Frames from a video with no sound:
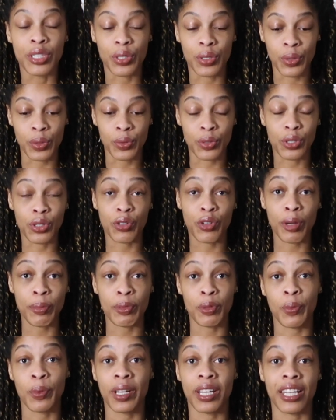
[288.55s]
to
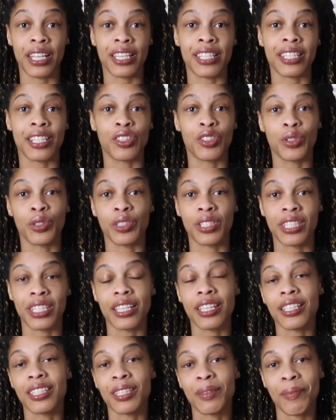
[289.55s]
script what it is that you're
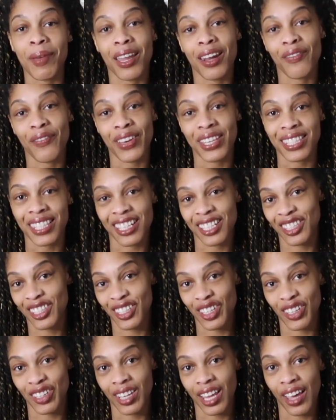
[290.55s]
seeking to manifest
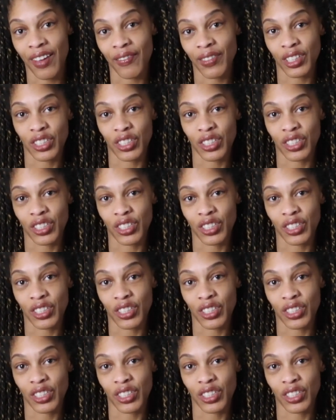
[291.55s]
into your life,